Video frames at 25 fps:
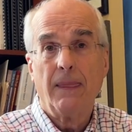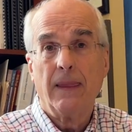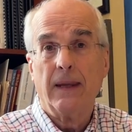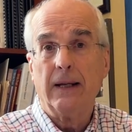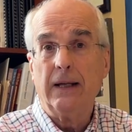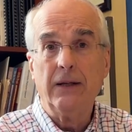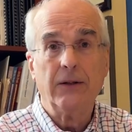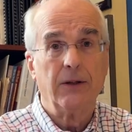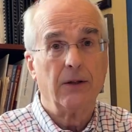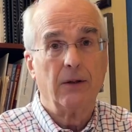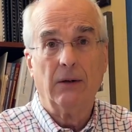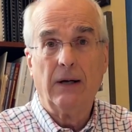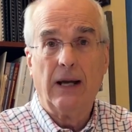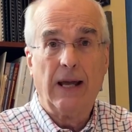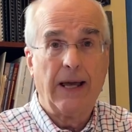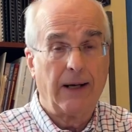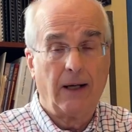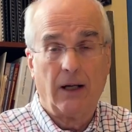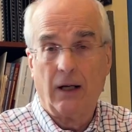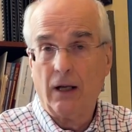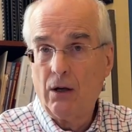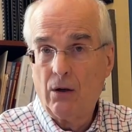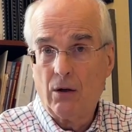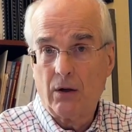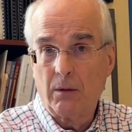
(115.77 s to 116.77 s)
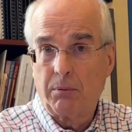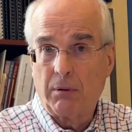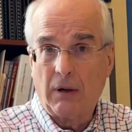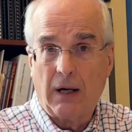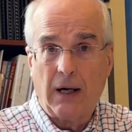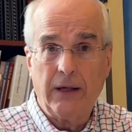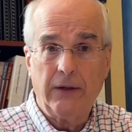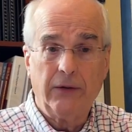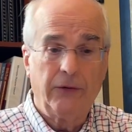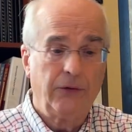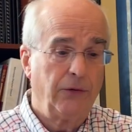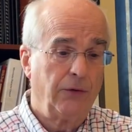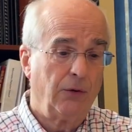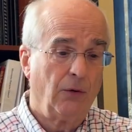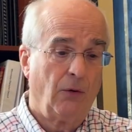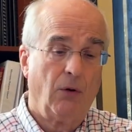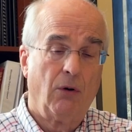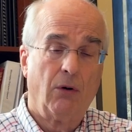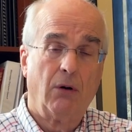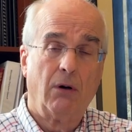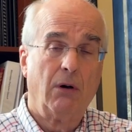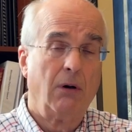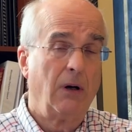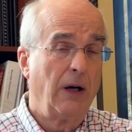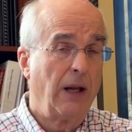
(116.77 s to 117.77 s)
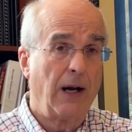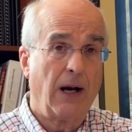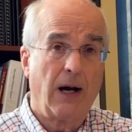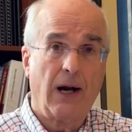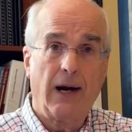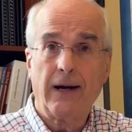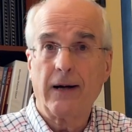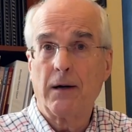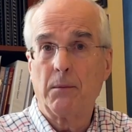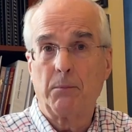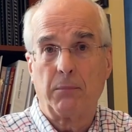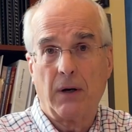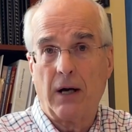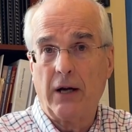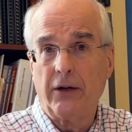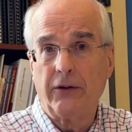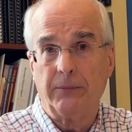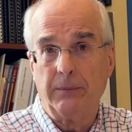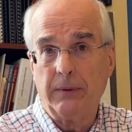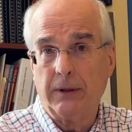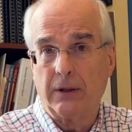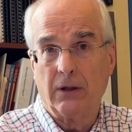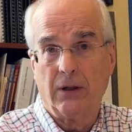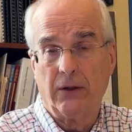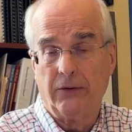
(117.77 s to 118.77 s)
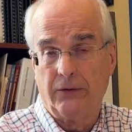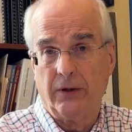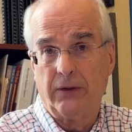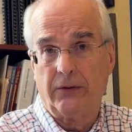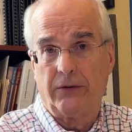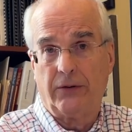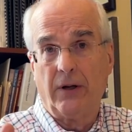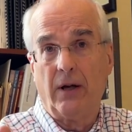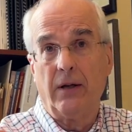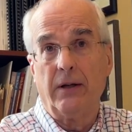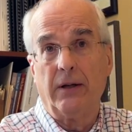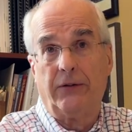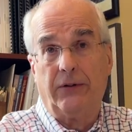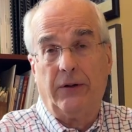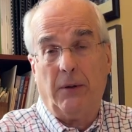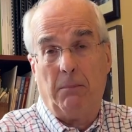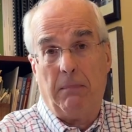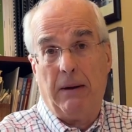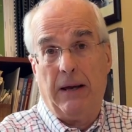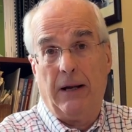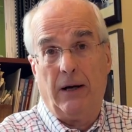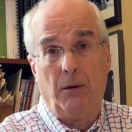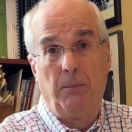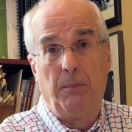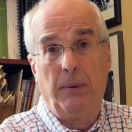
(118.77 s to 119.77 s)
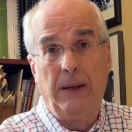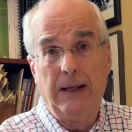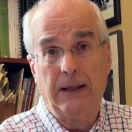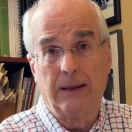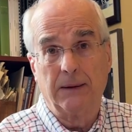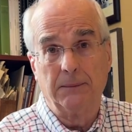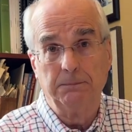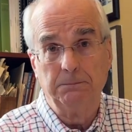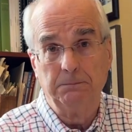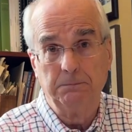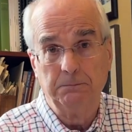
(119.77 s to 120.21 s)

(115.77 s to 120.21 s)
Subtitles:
either at a lower price or at a higher price, because it's a better pig